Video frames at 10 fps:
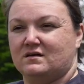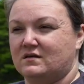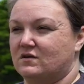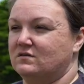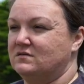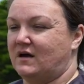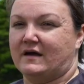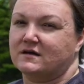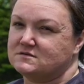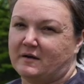you know,
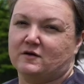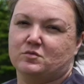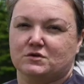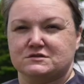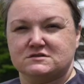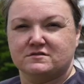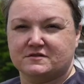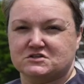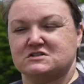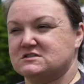kayaks, paddle boards,
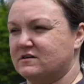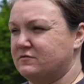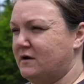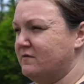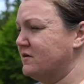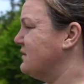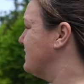fishing stuff, whatever.